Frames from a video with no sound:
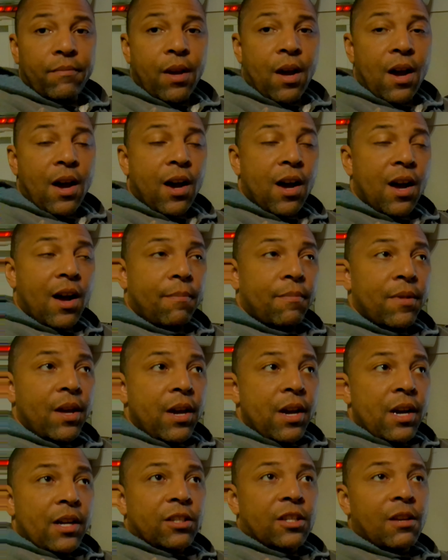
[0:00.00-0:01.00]
Um,
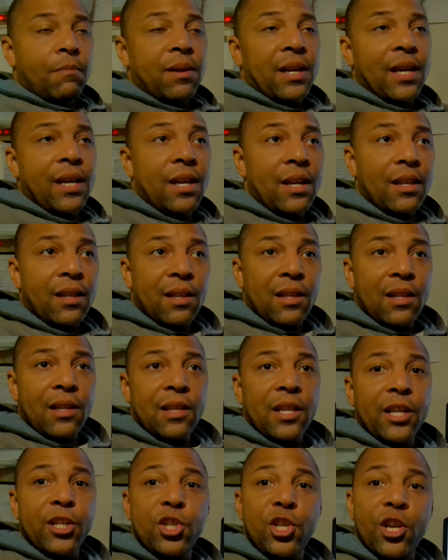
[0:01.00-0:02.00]
to be
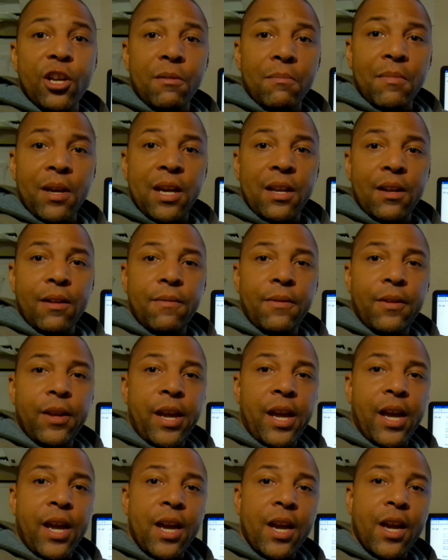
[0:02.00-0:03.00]
legitimate
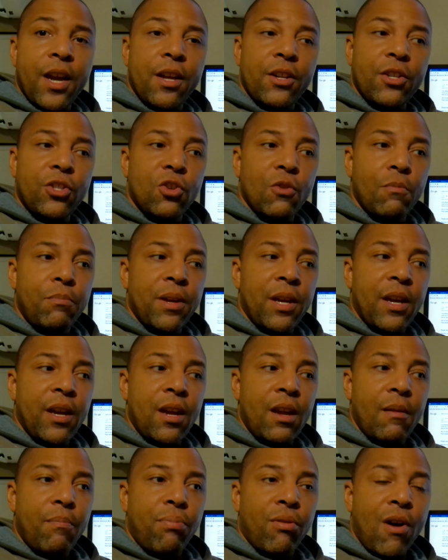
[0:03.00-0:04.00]
and to
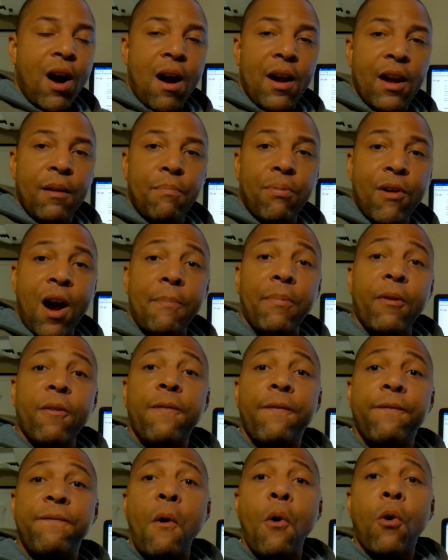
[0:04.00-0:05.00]
be pro in proper
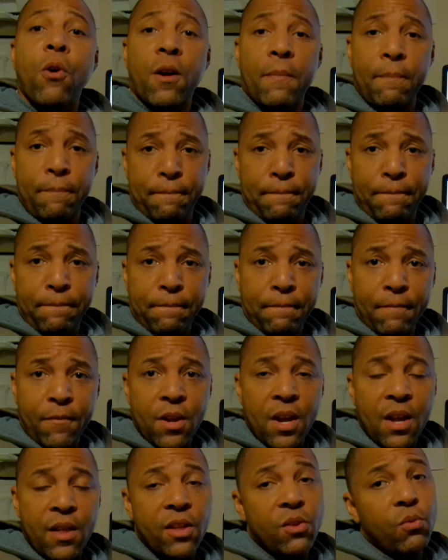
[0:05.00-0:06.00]
form,
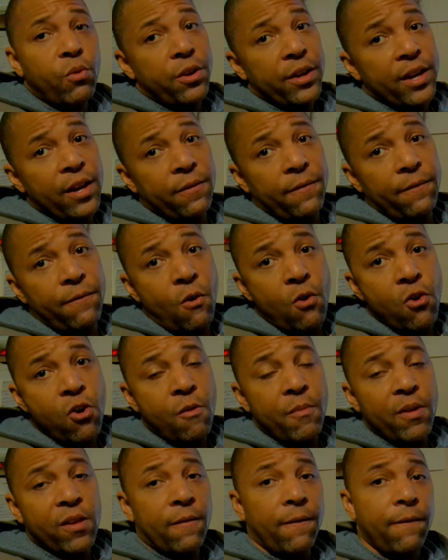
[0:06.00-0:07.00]
that's where you get
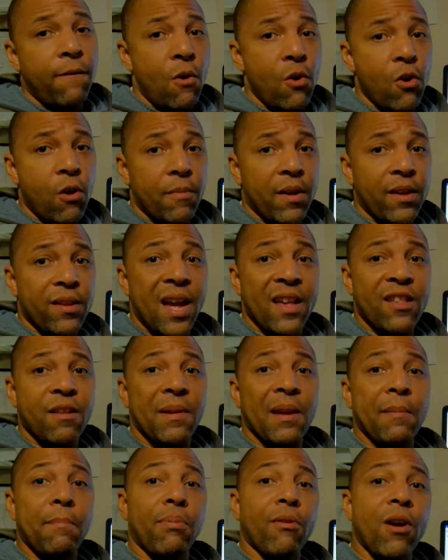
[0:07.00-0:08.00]
form, it's a form because it has to
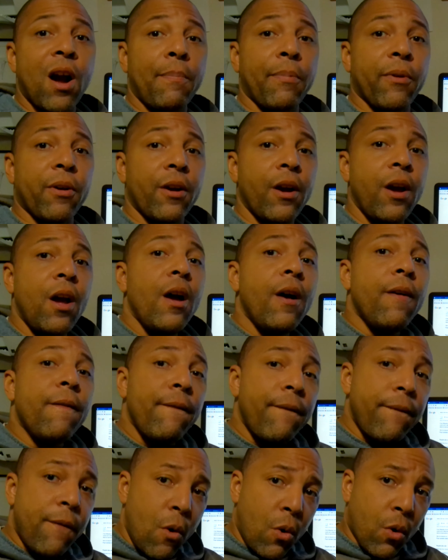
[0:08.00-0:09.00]
be in proper
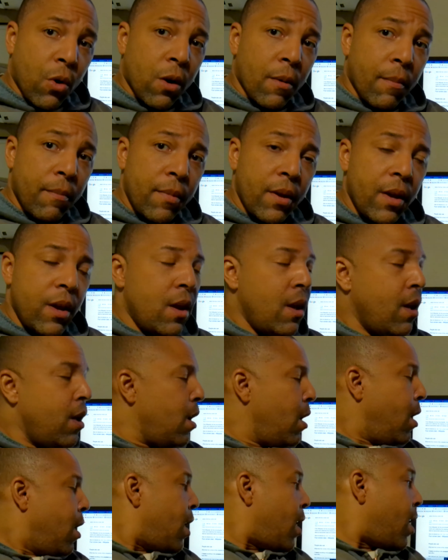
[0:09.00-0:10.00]
form,
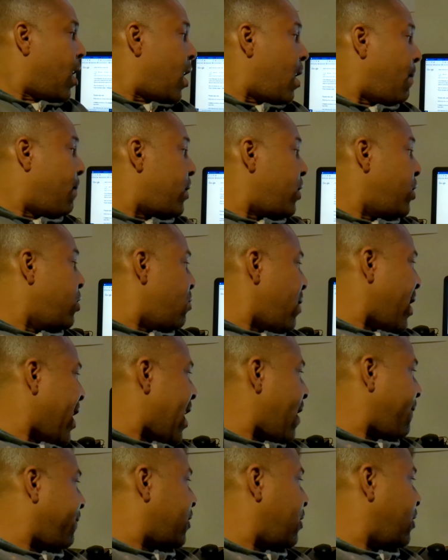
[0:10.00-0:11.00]
um, you
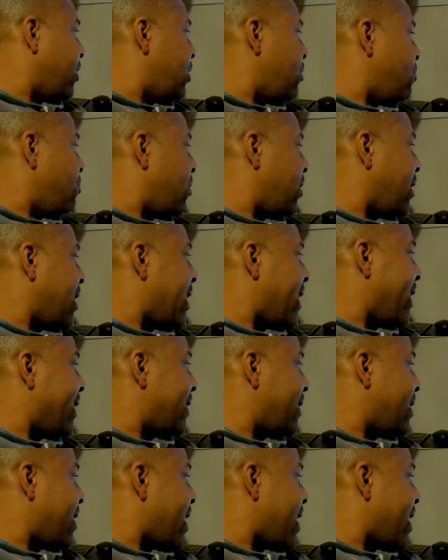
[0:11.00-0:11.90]
have to utilize